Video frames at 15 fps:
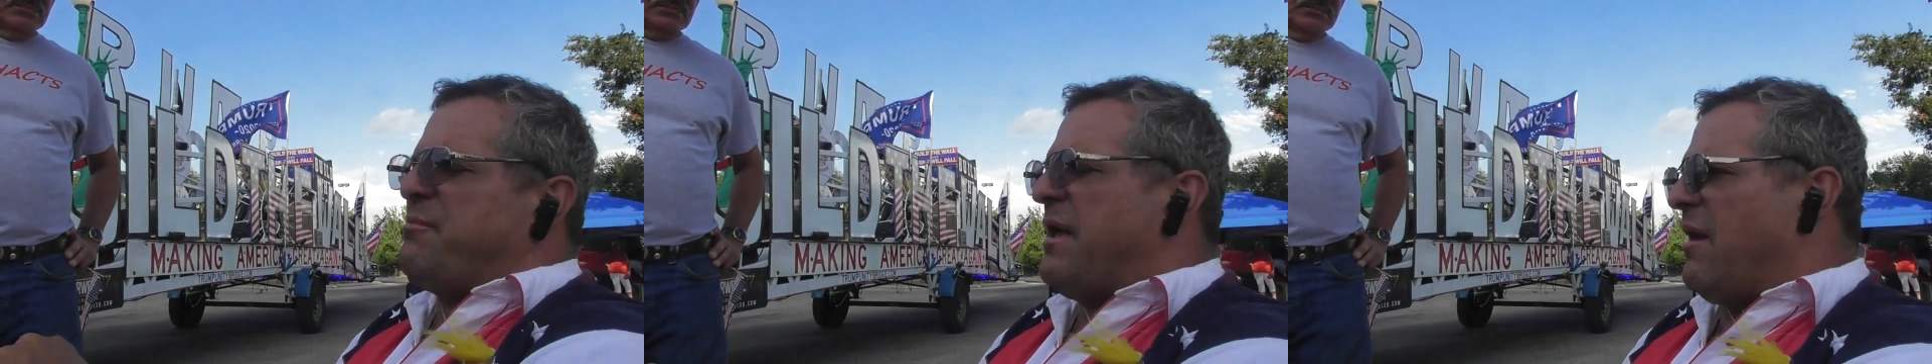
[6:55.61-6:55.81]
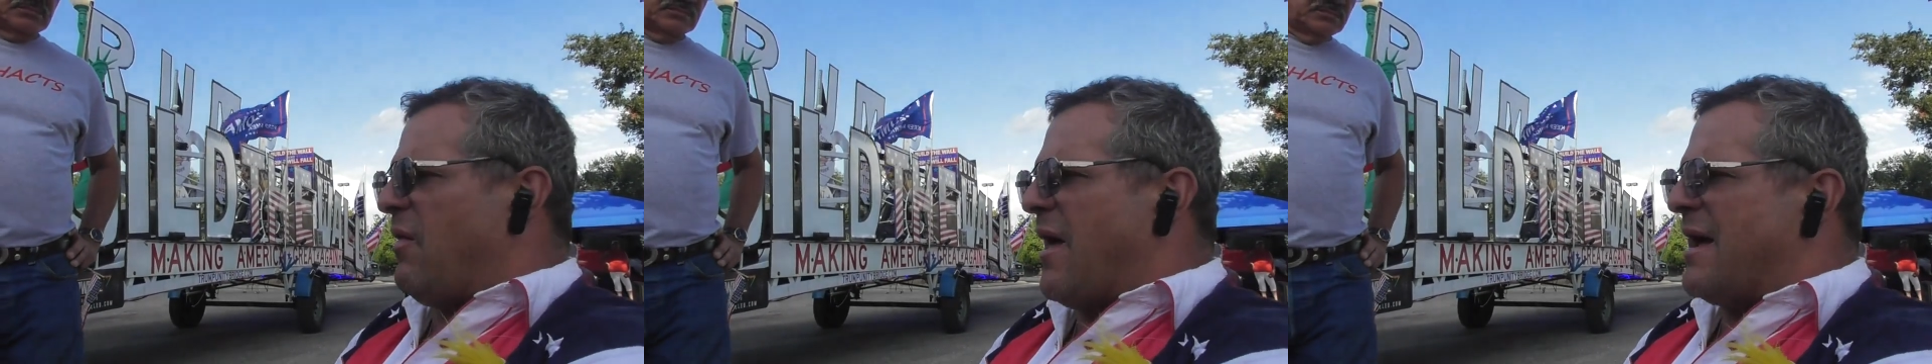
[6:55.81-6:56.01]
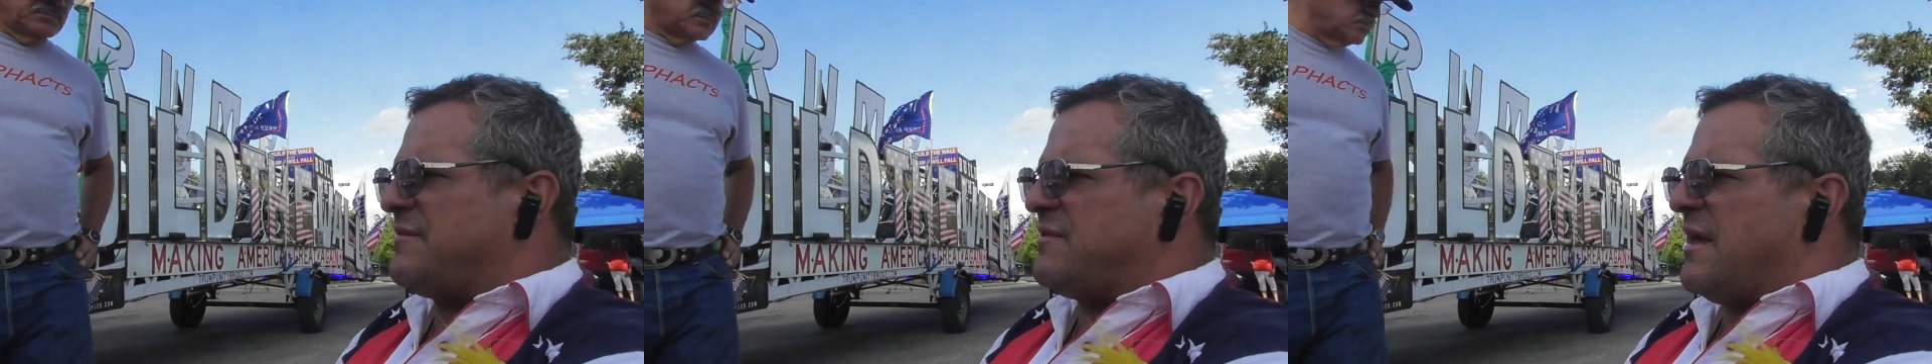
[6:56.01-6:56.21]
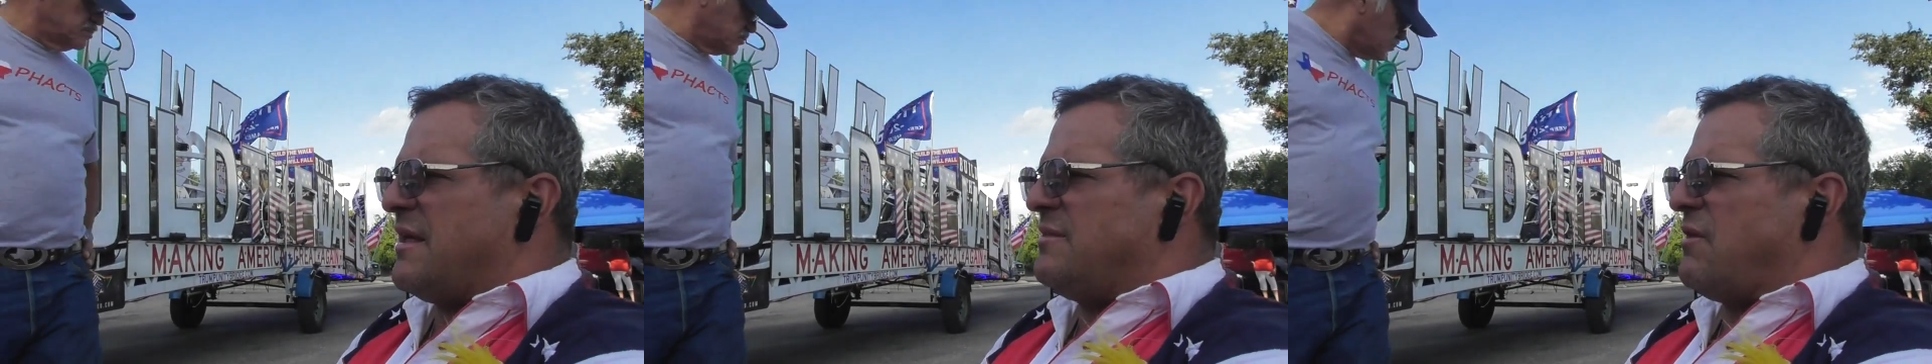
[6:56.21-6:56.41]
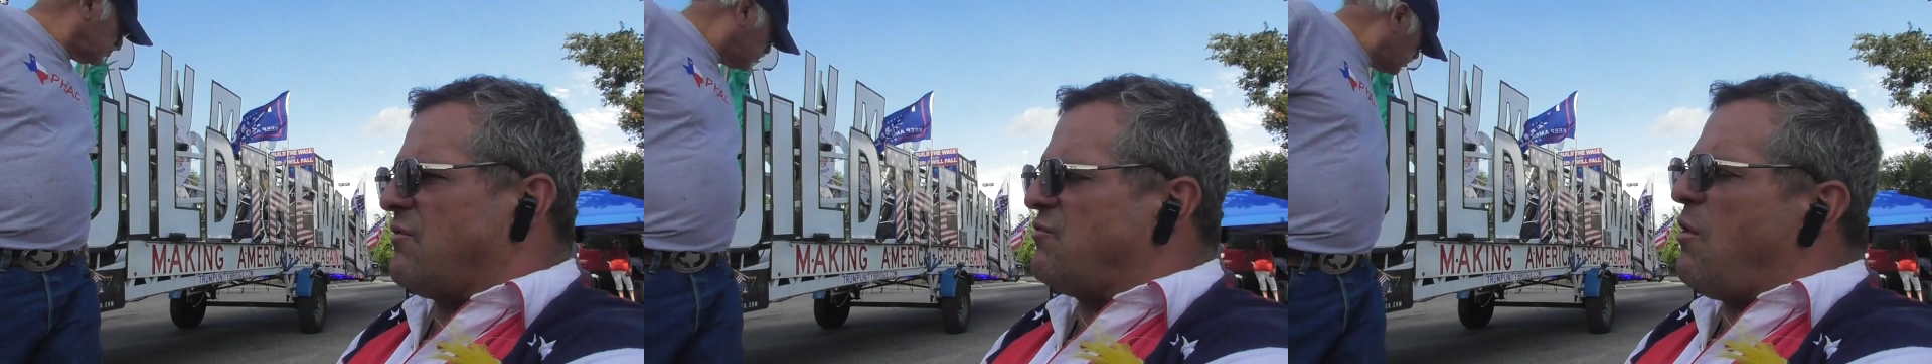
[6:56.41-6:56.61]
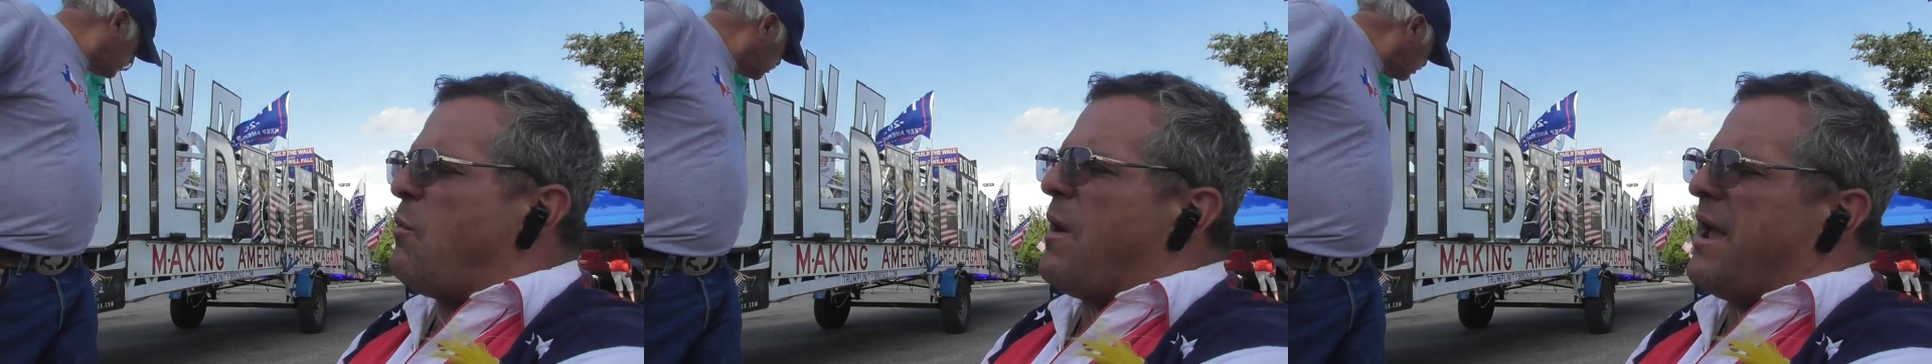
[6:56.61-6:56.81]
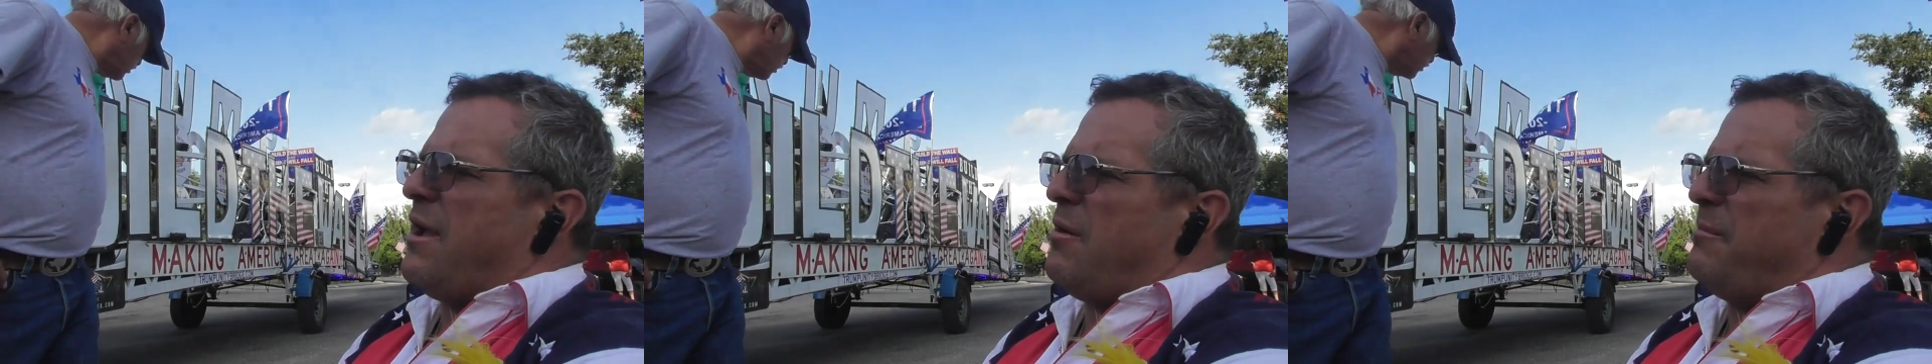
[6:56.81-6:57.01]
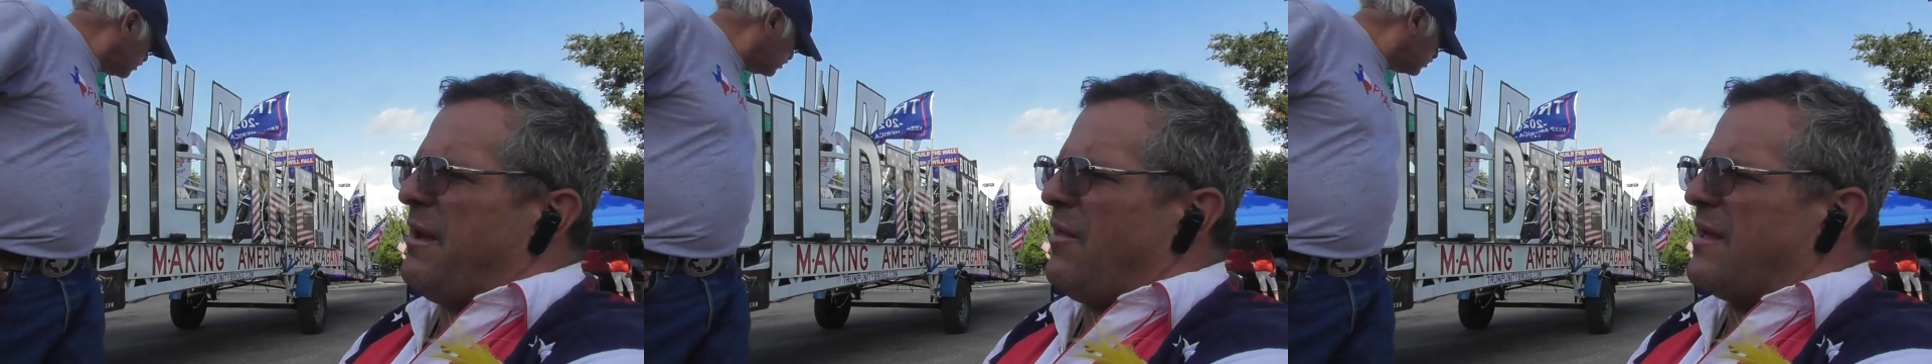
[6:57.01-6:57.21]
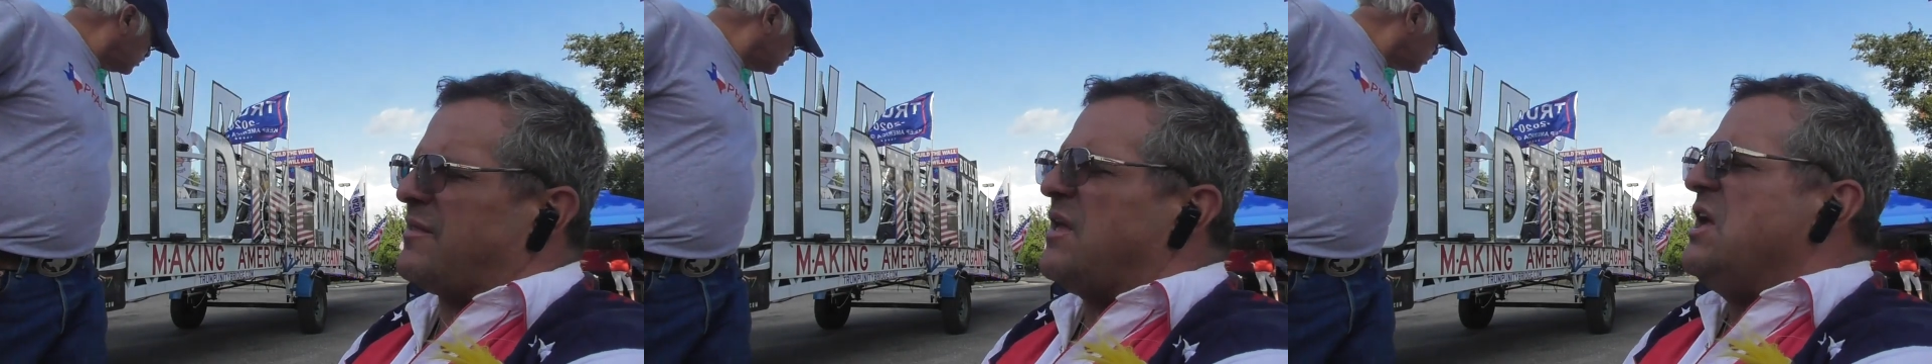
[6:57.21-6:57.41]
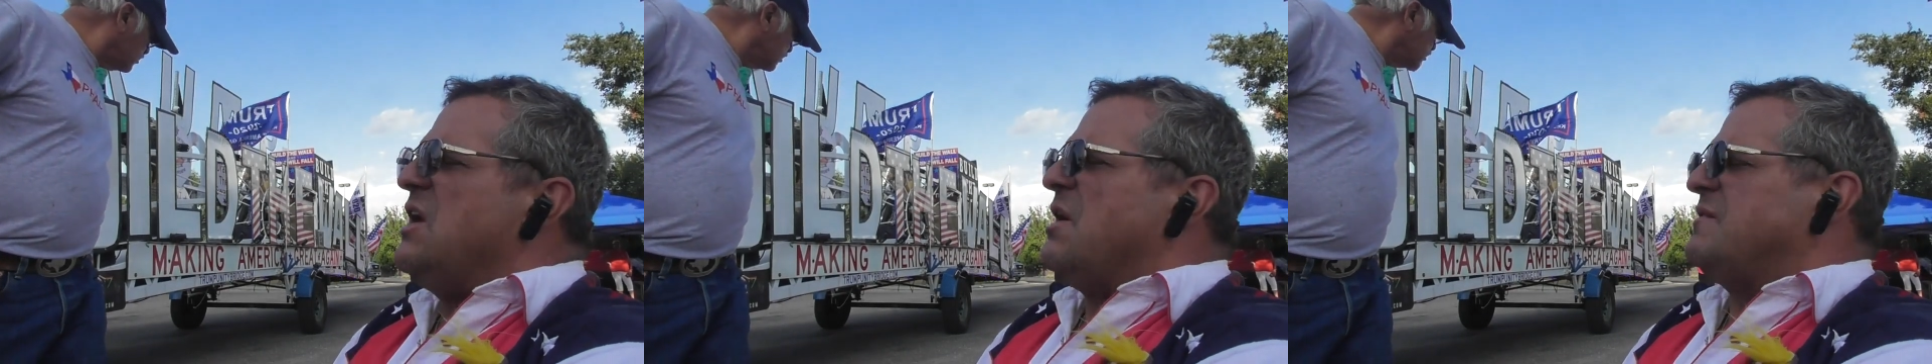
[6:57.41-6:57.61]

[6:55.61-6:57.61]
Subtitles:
be elected. There's no way he'll be elected.